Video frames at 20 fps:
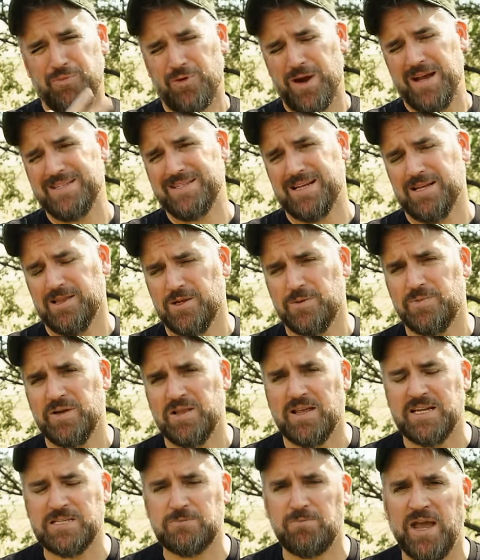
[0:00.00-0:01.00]
the price a little
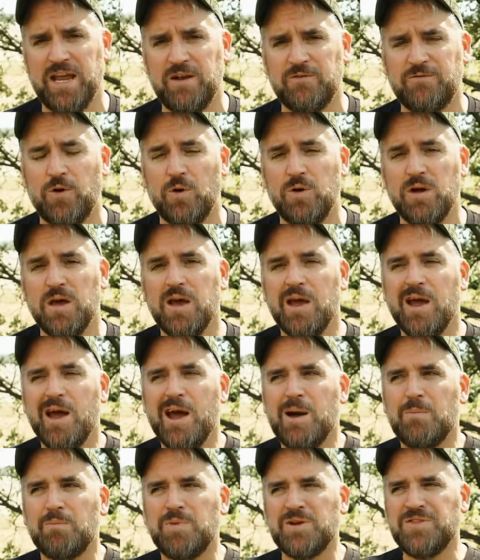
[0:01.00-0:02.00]
bit less painful,
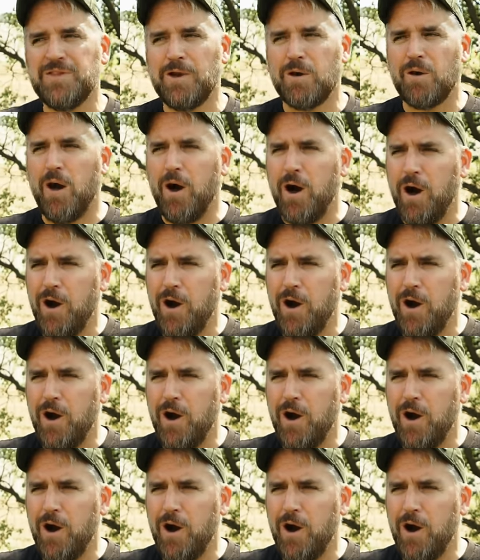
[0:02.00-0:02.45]
but there